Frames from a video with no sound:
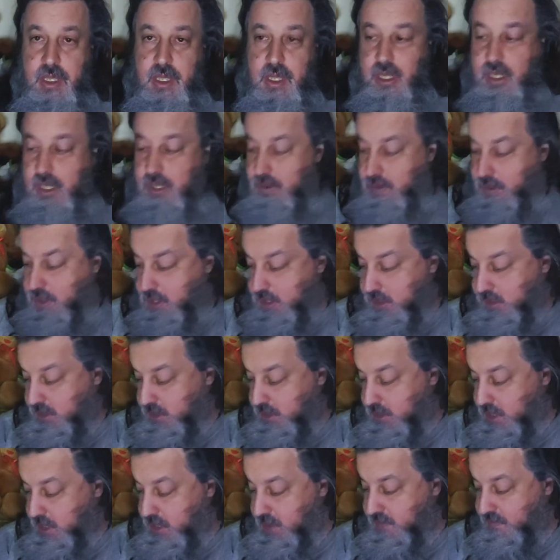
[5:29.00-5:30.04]
Anyways,
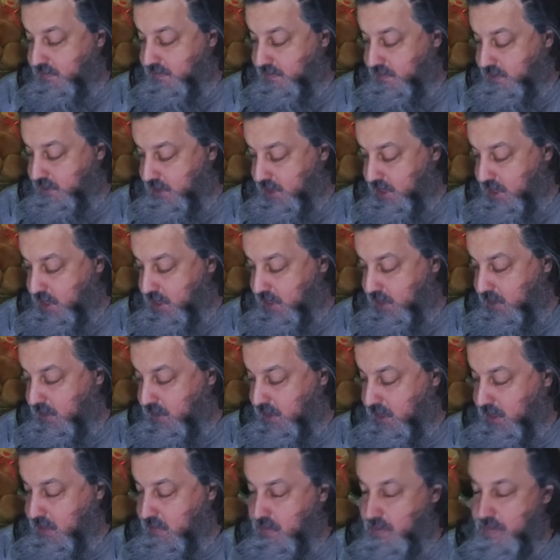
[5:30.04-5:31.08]
yay for that.
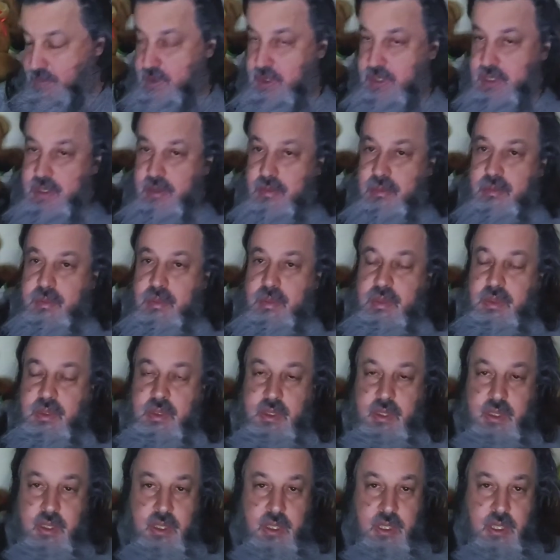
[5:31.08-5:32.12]
I will put them
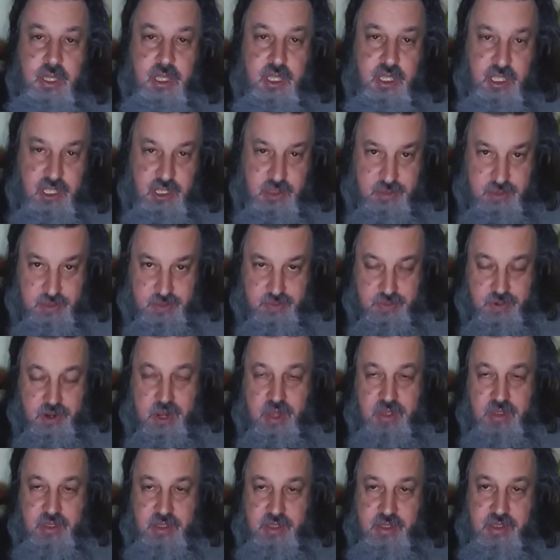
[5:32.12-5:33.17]
to be
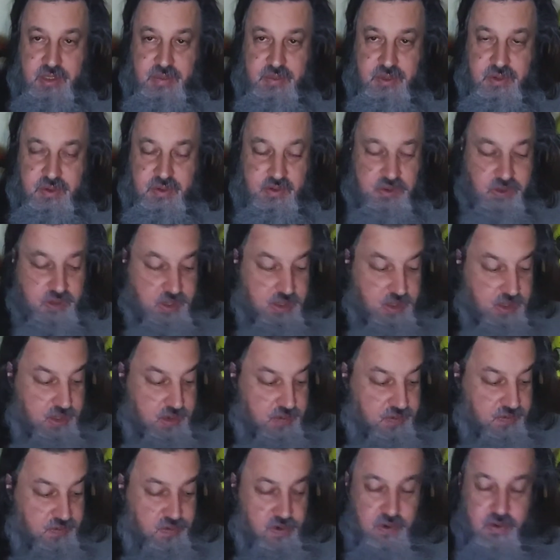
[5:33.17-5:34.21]
processed, to be
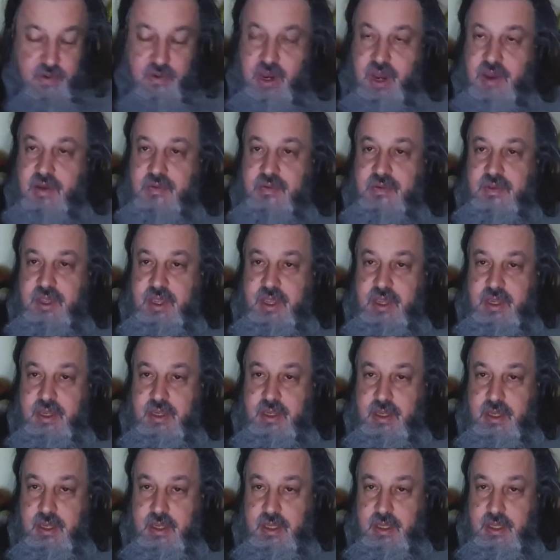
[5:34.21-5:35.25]
photographed, and
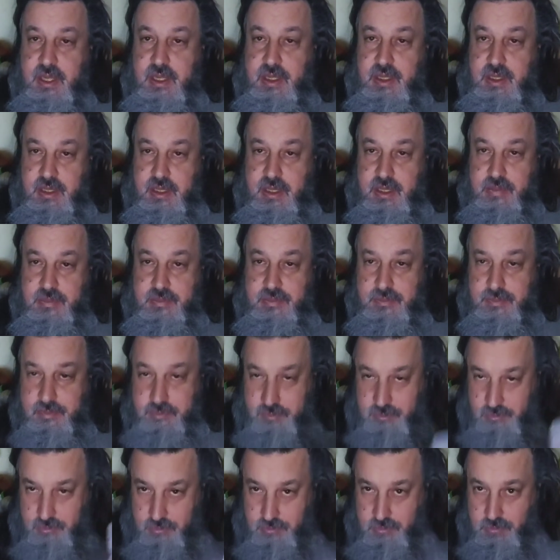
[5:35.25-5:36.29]
let the
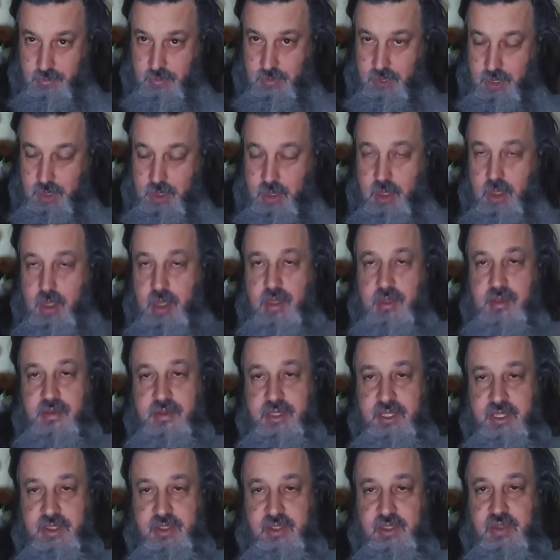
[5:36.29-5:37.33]

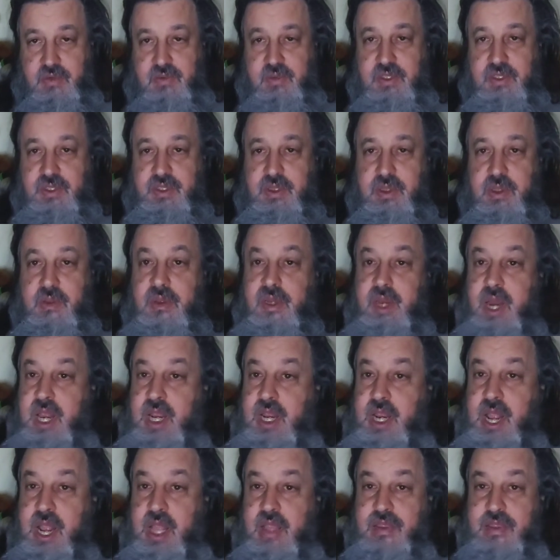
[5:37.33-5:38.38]
service know that I
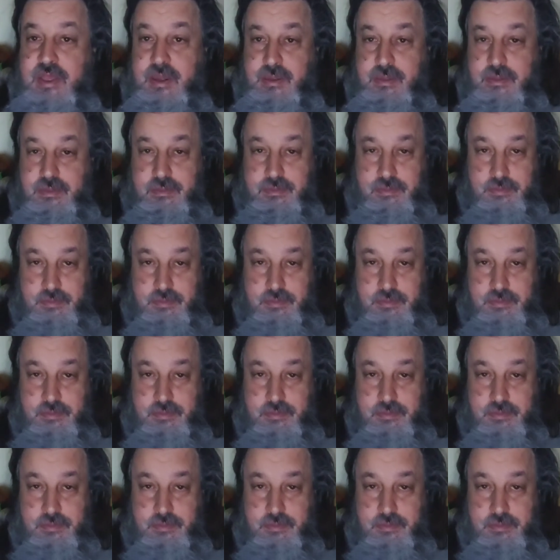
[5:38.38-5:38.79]
got them.